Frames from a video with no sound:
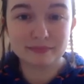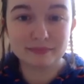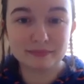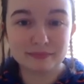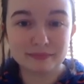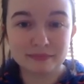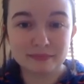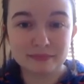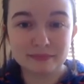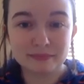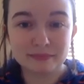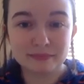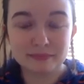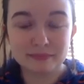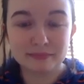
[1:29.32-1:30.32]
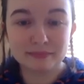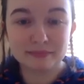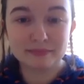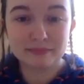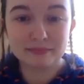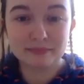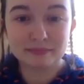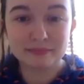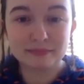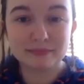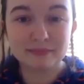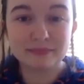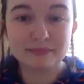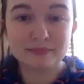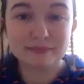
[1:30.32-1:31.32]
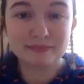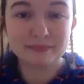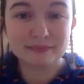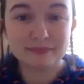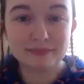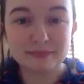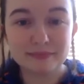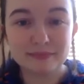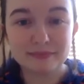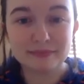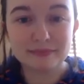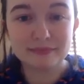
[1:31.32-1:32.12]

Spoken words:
(not speaking)